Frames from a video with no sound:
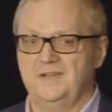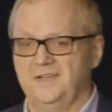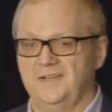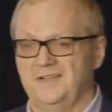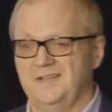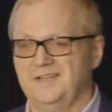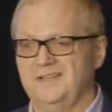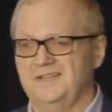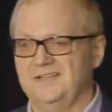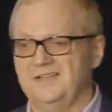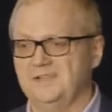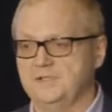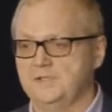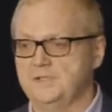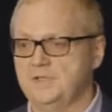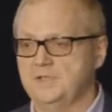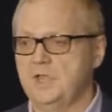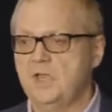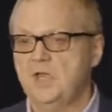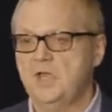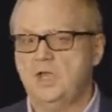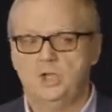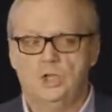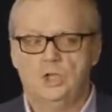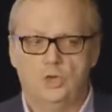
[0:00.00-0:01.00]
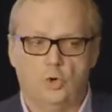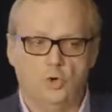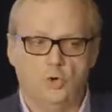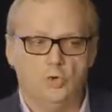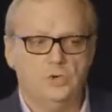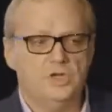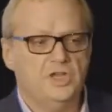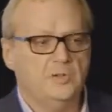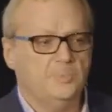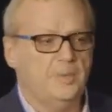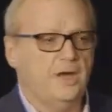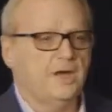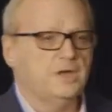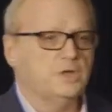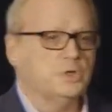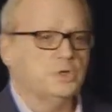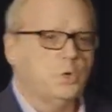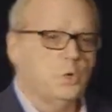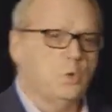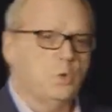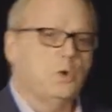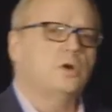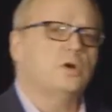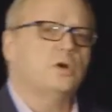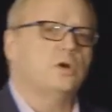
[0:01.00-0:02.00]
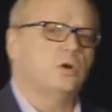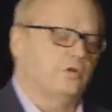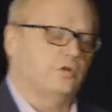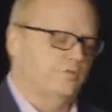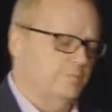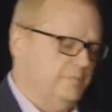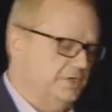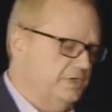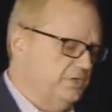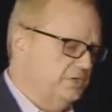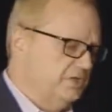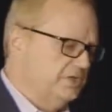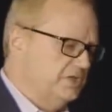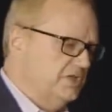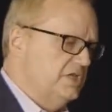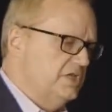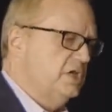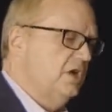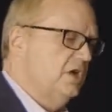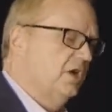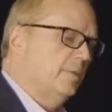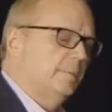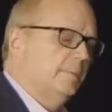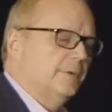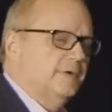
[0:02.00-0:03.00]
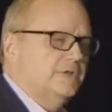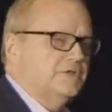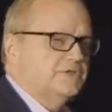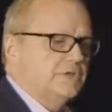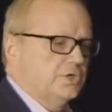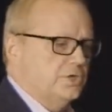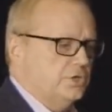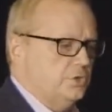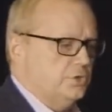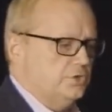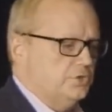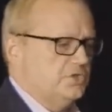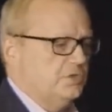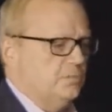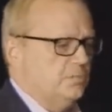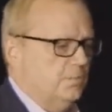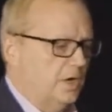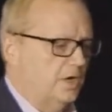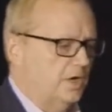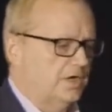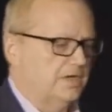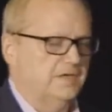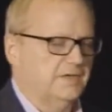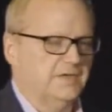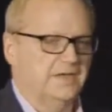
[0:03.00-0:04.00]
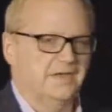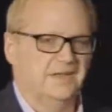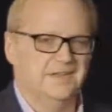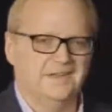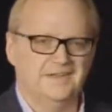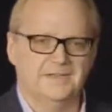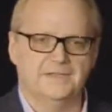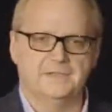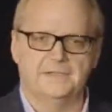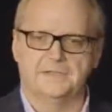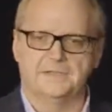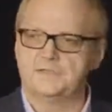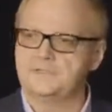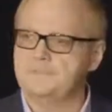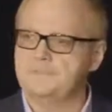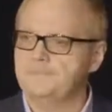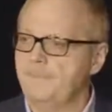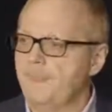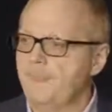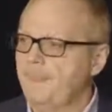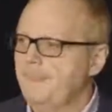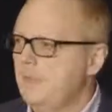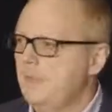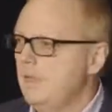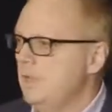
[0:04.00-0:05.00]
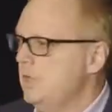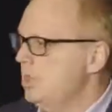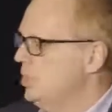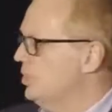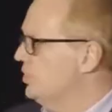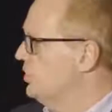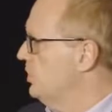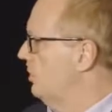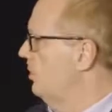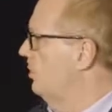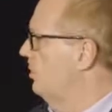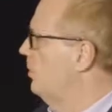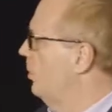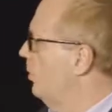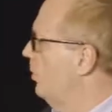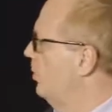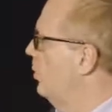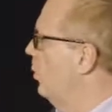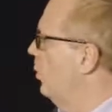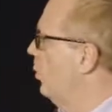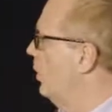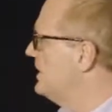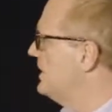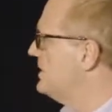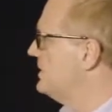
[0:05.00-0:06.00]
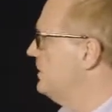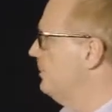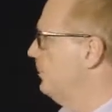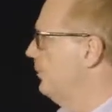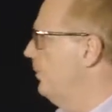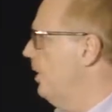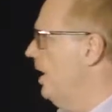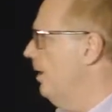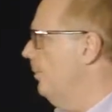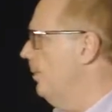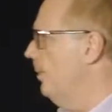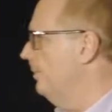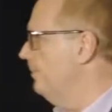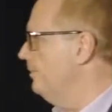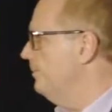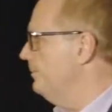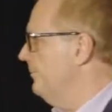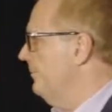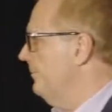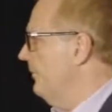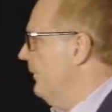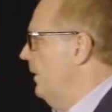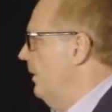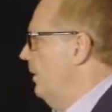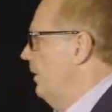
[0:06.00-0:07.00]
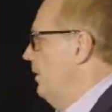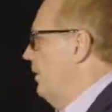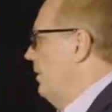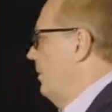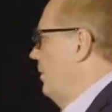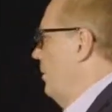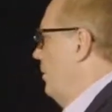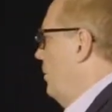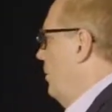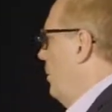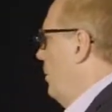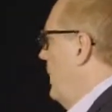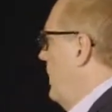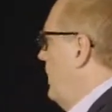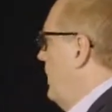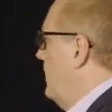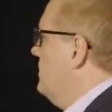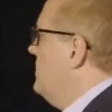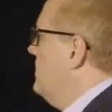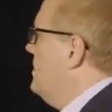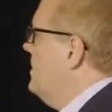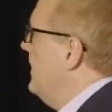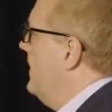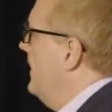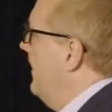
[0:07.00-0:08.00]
analytics, only about a quarter of B2C companies are using marketing analytics. So, what's the problem? Well,